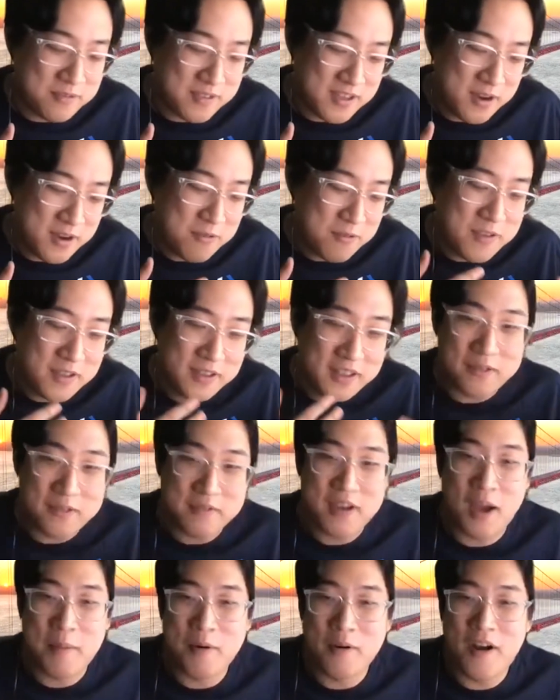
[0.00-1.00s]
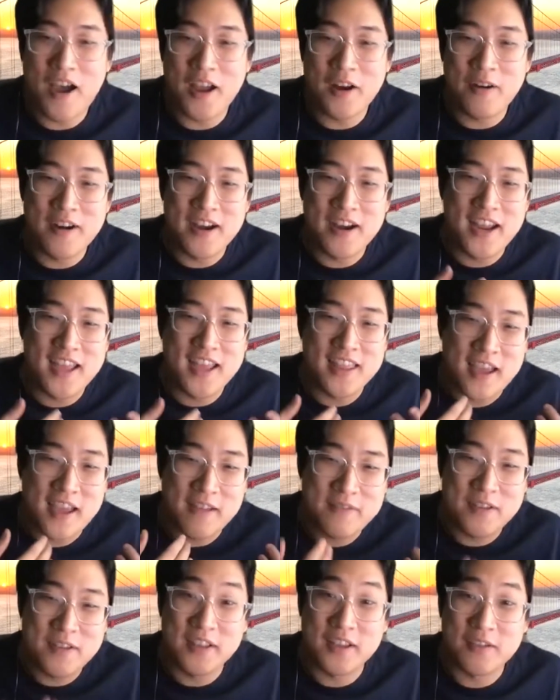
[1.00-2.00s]
you know, feeling of camaraderie and
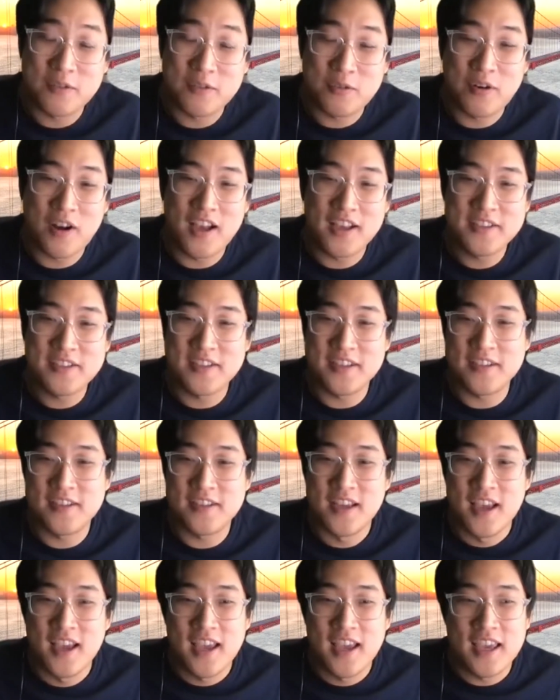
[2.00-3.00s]
that feeling of trust is,